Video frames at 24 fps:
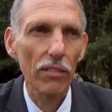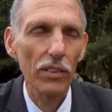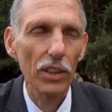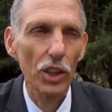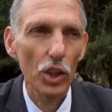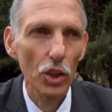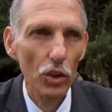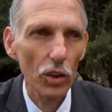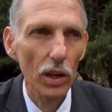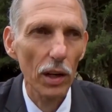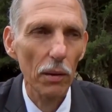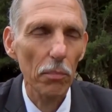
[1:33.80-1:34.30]

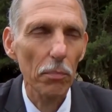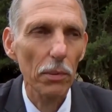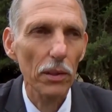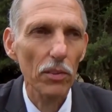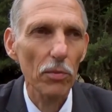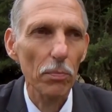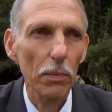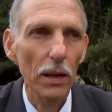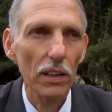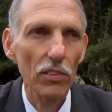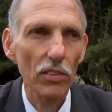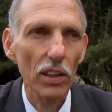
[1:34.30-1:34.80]
Europe
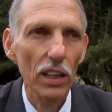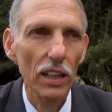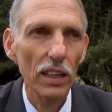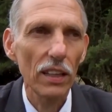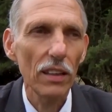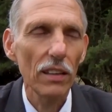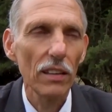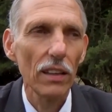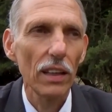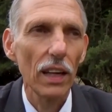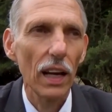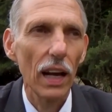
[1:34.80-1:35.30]

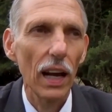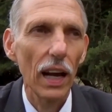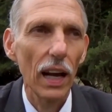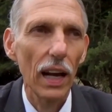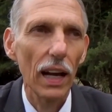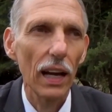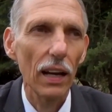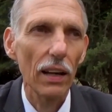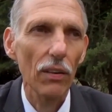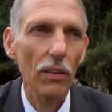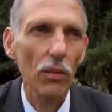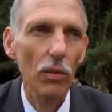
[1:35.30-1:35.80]
especially,
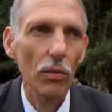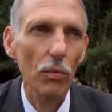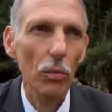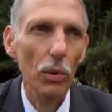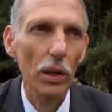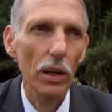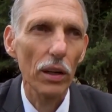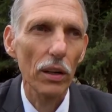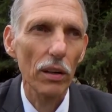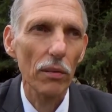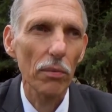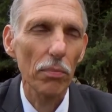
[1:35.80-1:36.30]

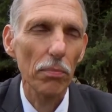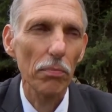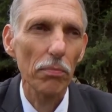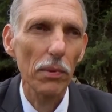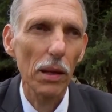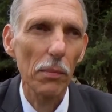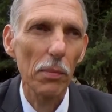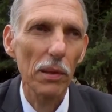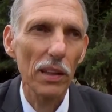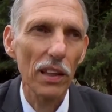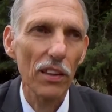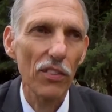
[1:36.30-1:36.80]
where
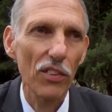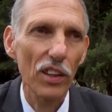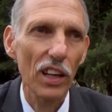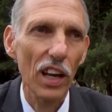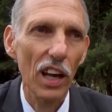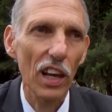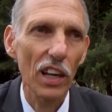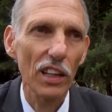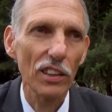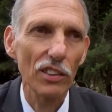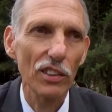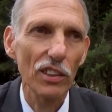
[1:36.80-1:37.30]
maybe the
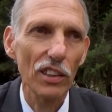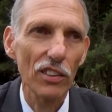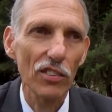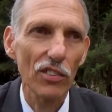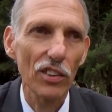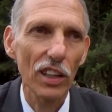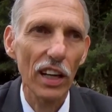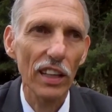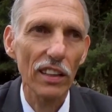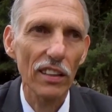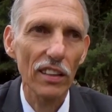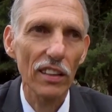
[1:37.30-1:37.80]
theology
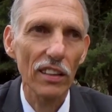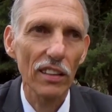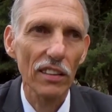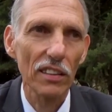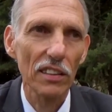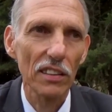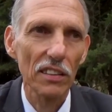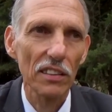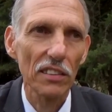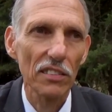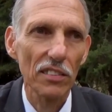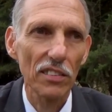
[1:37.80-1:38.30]
is not
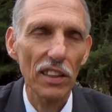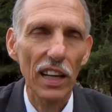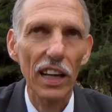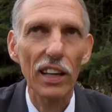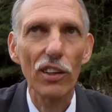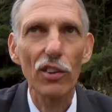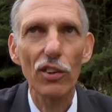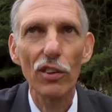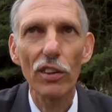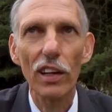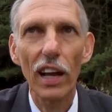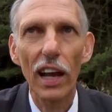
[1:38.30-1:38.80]

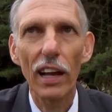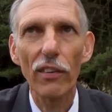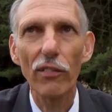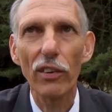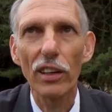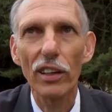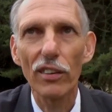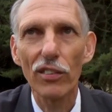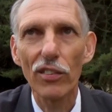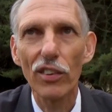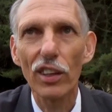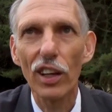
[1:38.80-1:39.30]
standard
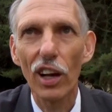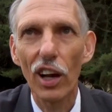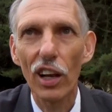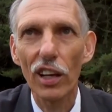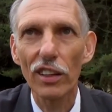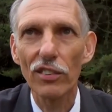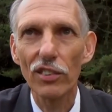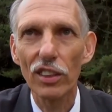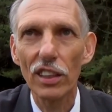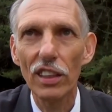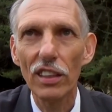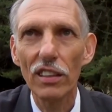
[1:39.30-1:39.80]
Adventist
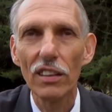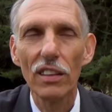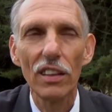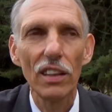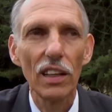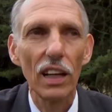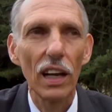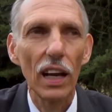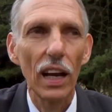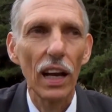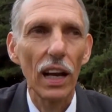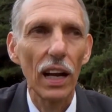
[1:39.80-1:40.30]
theology,
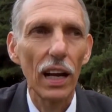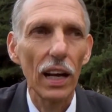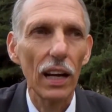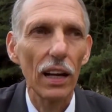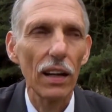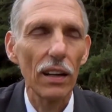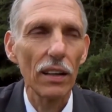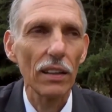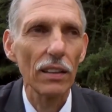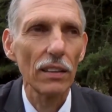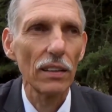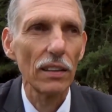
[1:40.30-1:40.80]

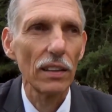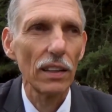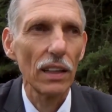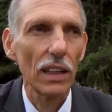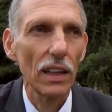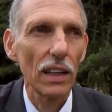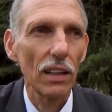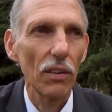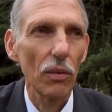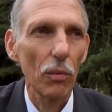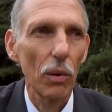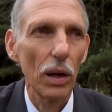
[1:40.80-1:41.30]

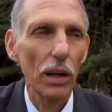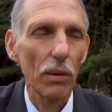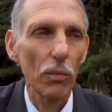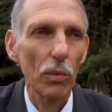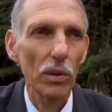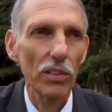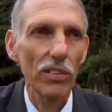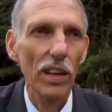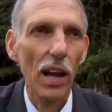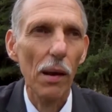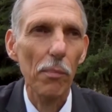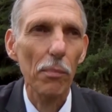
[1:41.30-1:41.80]
what
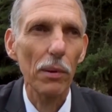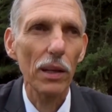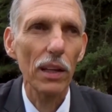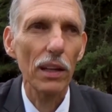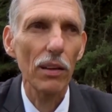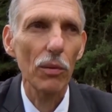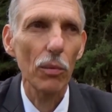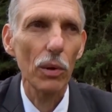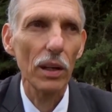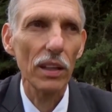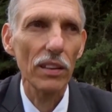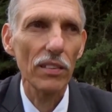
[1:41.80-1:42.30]
was
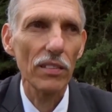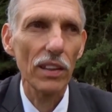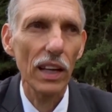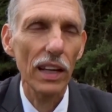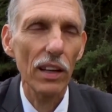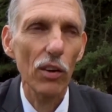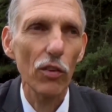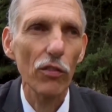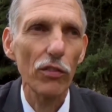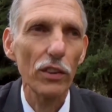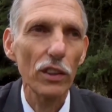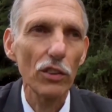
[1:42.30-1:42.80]
happening was
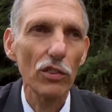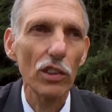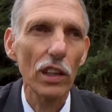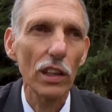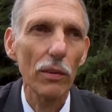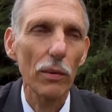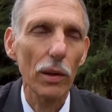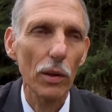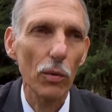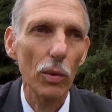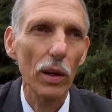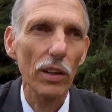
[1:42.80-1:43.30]
they
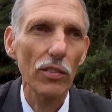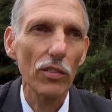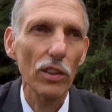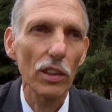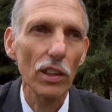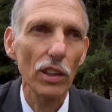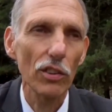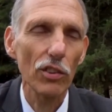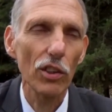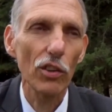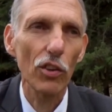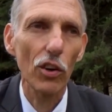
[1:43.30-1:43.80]
officially
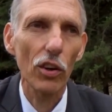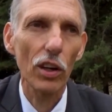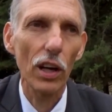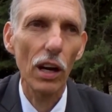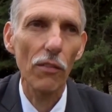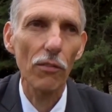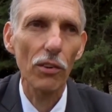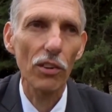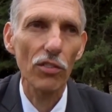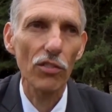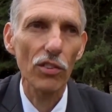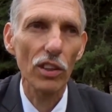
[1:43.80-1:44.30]
requested the General
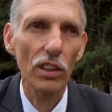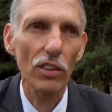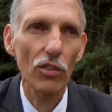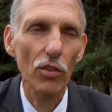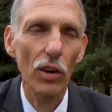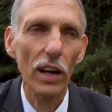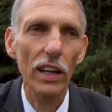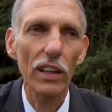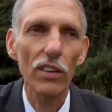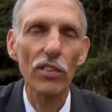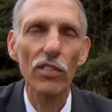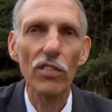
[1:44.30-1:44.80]
Conference to
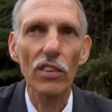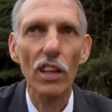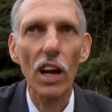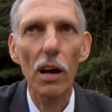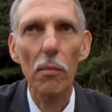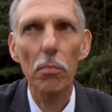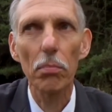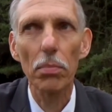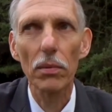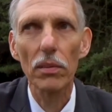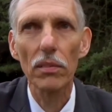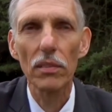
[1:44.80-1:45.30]
try to
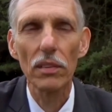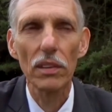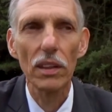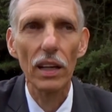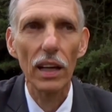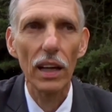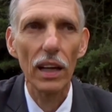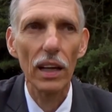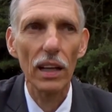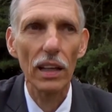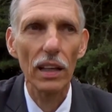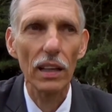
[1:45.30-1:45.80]
stop
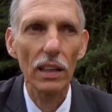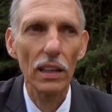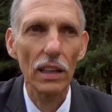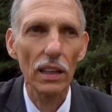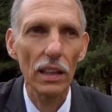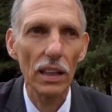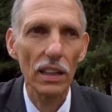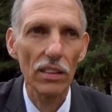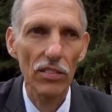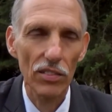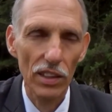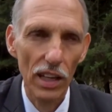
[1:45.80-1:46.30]

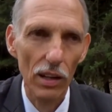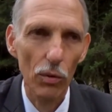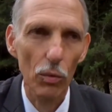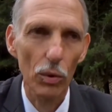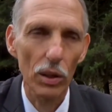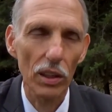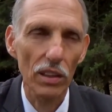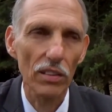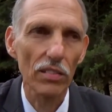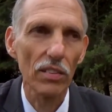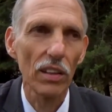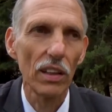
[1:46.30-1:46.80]
these
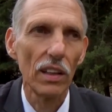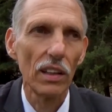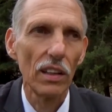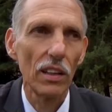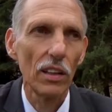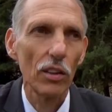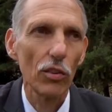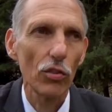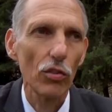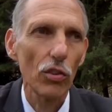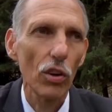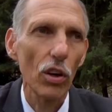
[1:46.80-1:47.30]
networks.
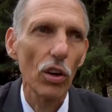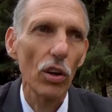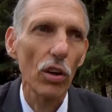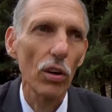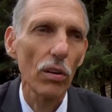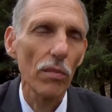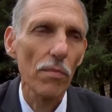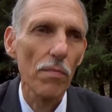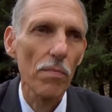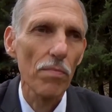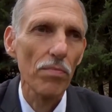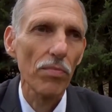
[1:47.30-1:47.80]

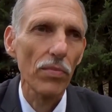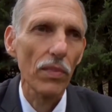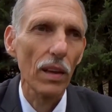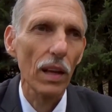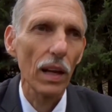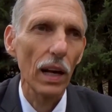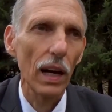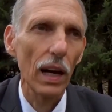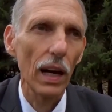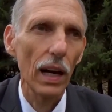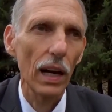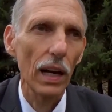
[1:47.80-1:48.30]
So
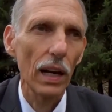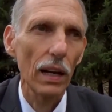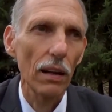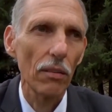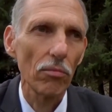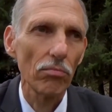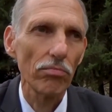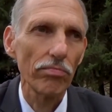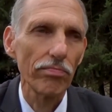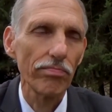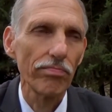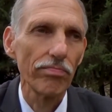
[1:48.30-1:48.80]

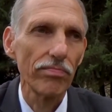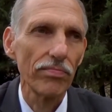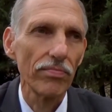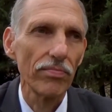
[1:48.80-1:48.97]
Pastor